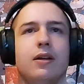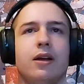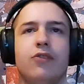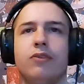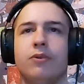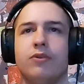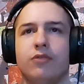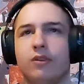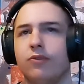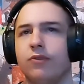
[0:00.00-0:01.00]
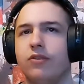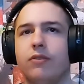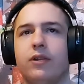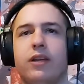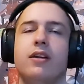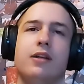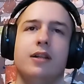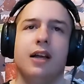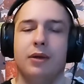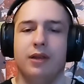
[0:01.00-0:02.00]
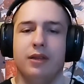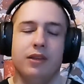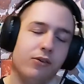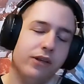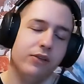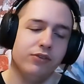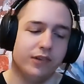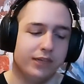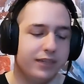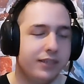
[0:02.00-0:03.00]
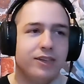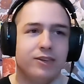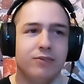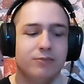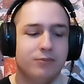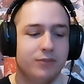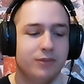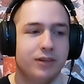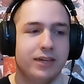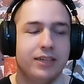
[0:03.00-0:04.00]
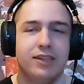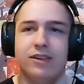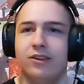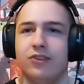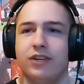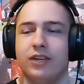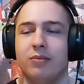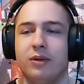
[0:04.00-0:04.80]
How do you express yourself creatively? I mean, what I do is like, you know, like check out